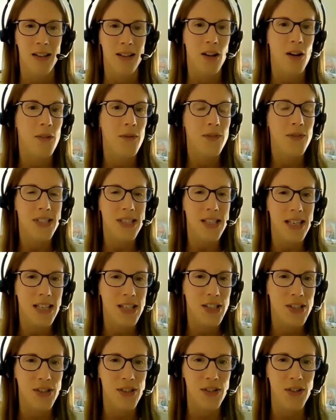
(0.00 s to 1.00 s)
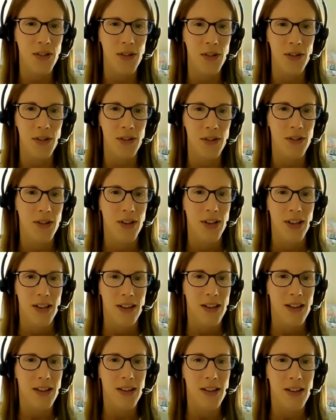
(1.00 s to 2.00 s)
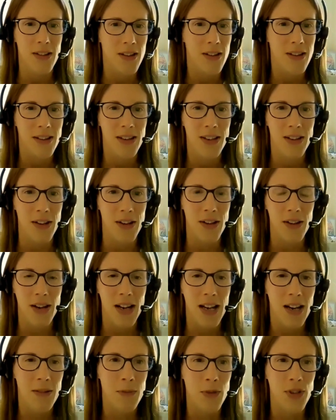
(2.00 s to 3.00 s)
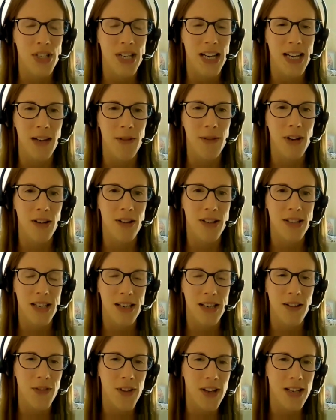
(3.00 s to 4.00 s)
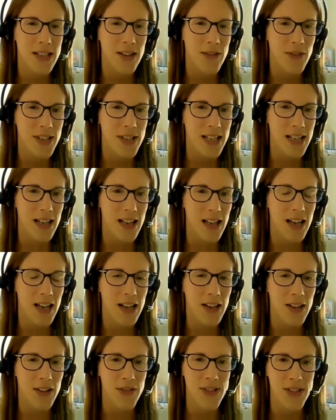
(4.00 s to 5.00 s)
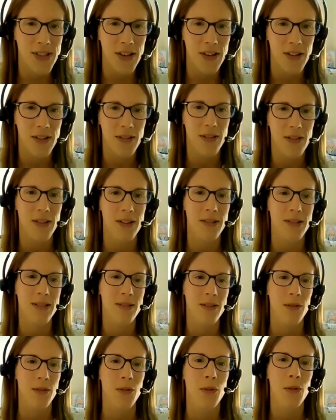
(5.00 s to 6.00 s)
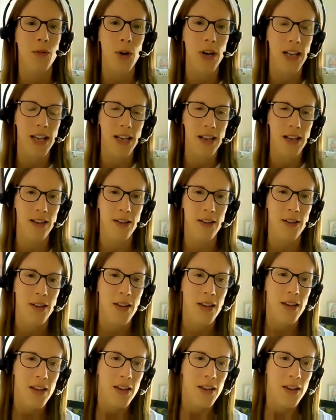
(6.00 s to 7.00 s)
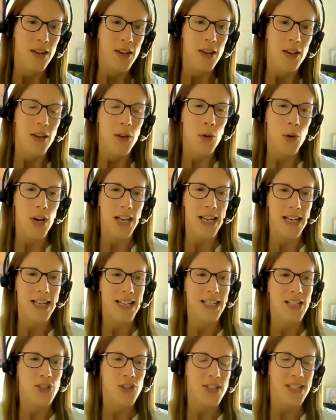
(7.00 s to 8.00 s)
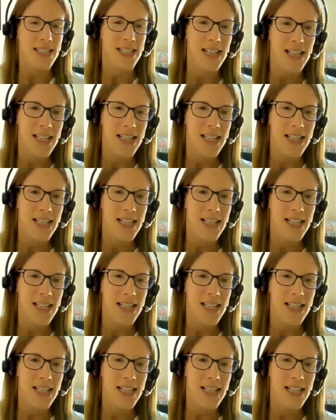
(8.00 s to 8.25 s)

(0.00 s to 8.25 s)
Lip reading: conversation, or and how much hearing loss can affect everyday life. So that's quite an interesting